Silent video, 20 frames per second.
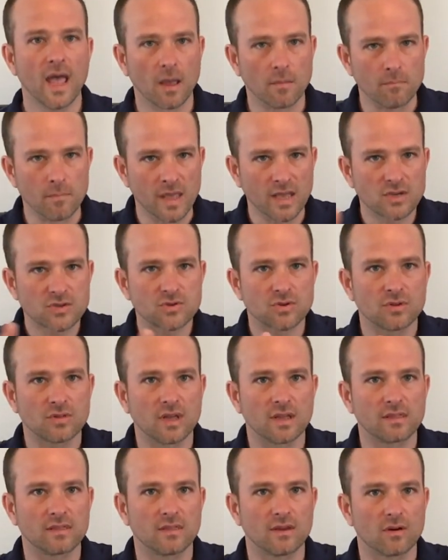and make sure
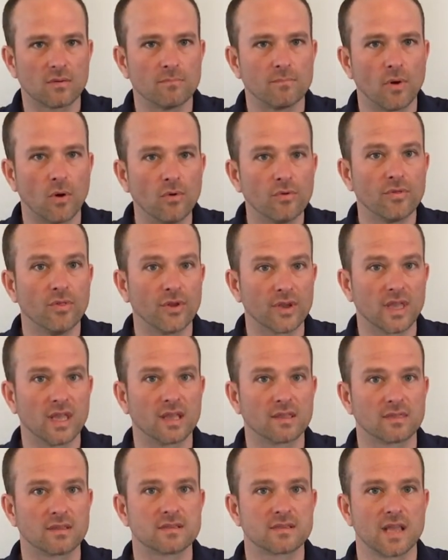that they're both
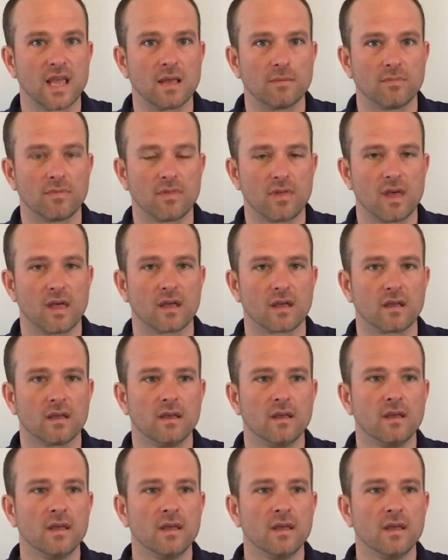looking at the same thing.